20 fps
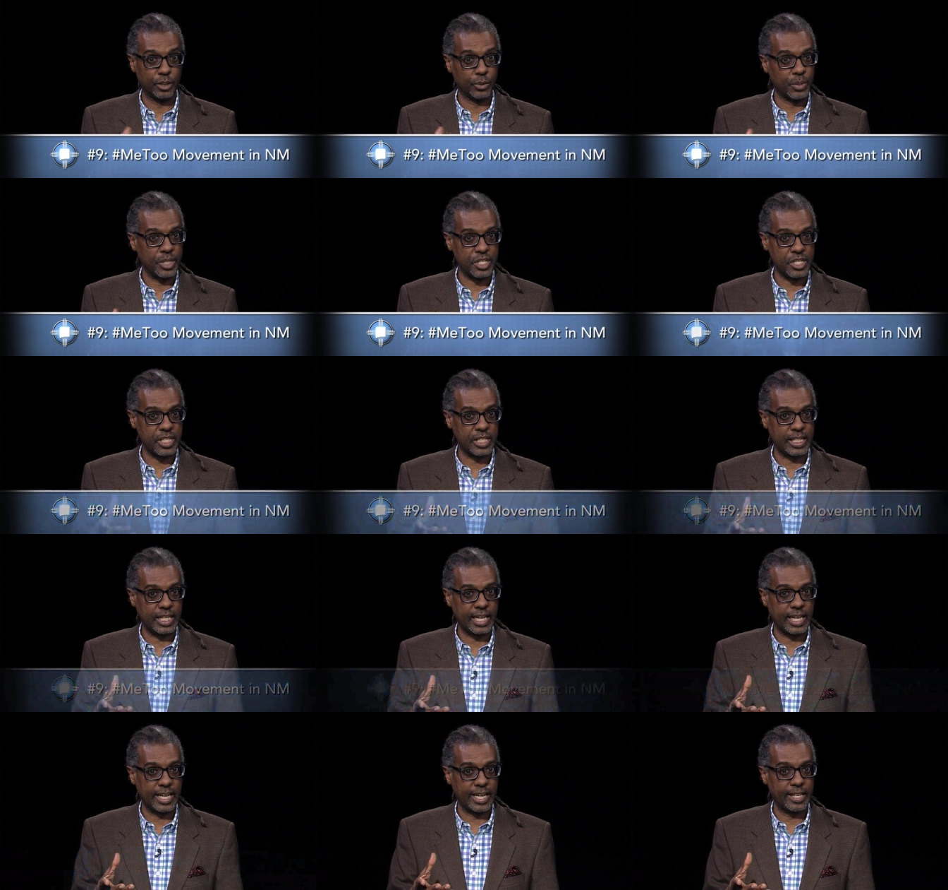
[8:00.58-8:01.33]
Louis
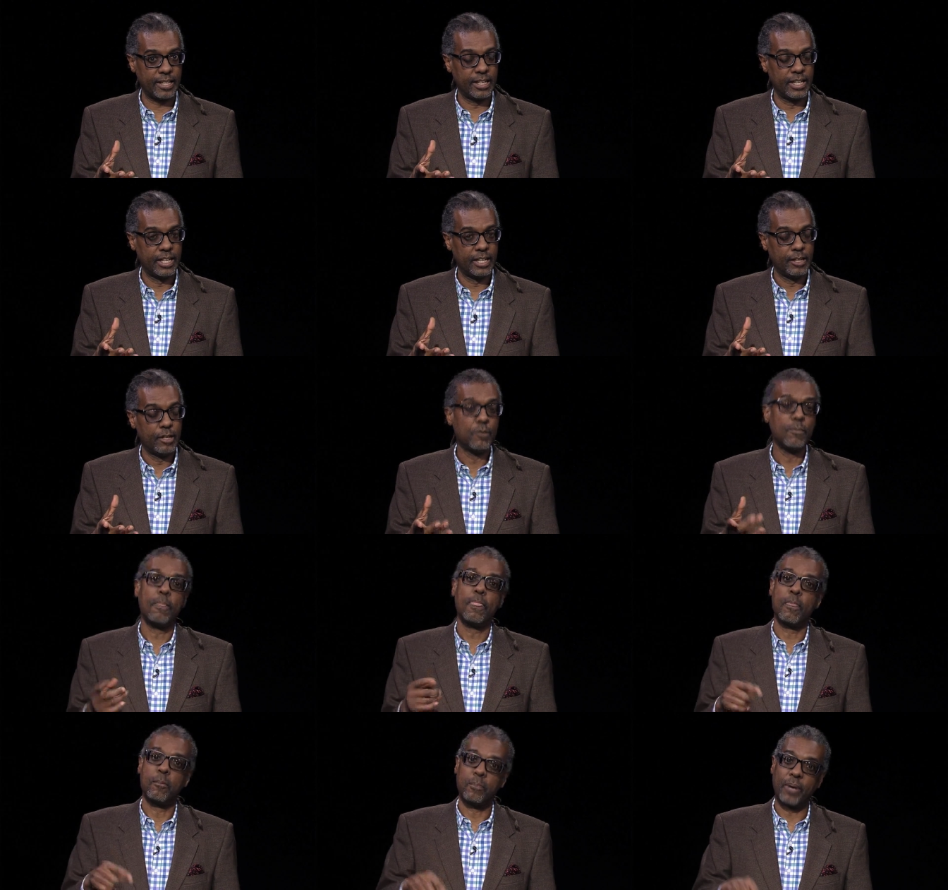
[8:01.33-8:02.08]
C.K.
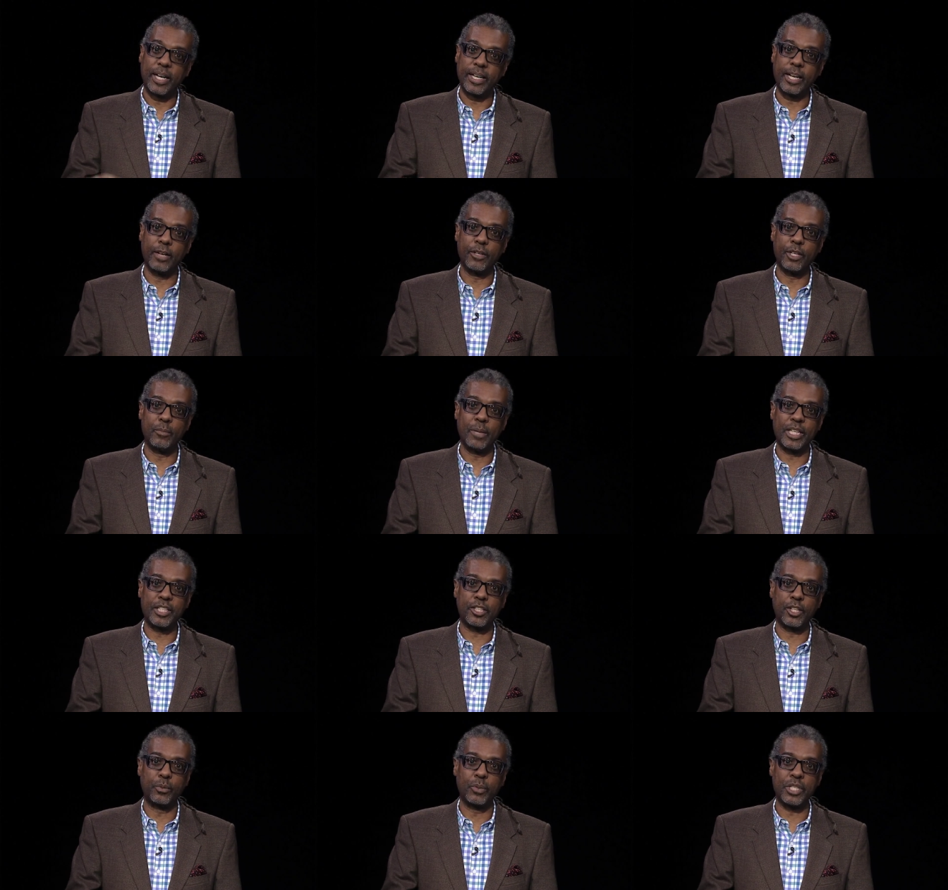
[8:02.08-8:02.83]
But here in New Mexico,